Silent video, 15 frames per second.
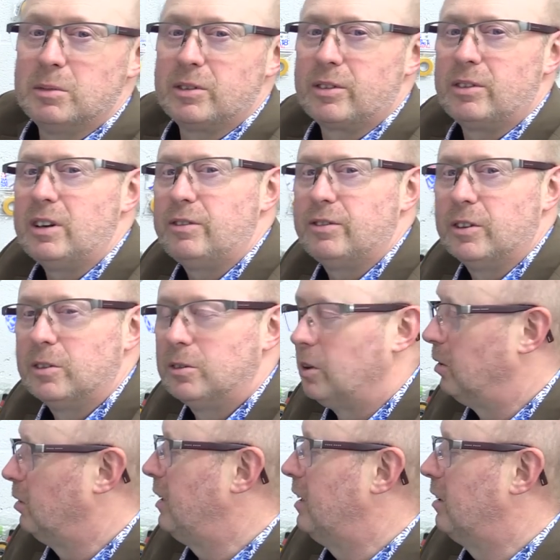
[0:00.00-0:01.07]
the three foot
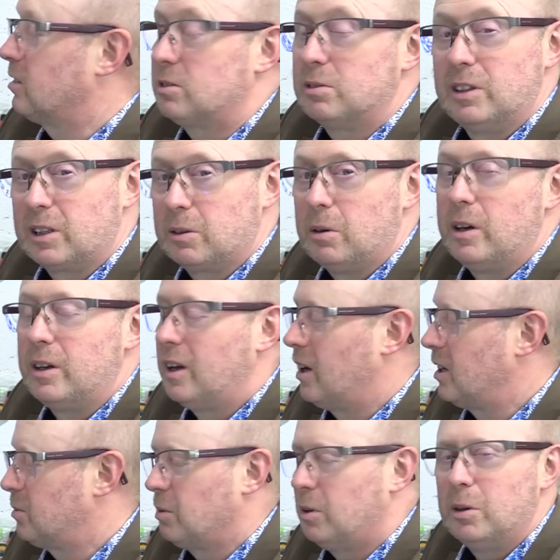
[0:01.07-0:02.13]
rule, it looks really quite
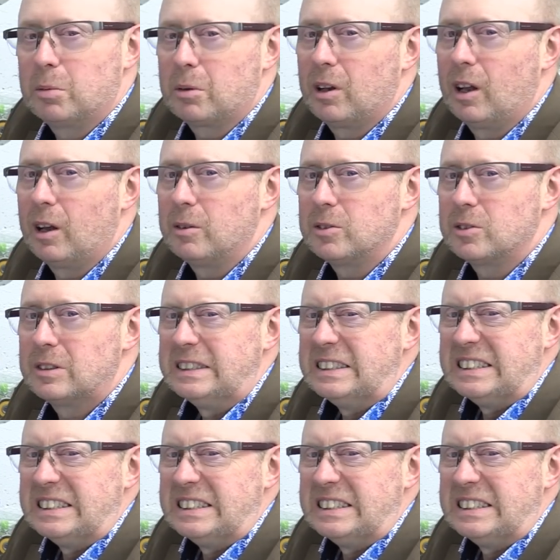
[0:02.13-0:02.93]
nice. But up close,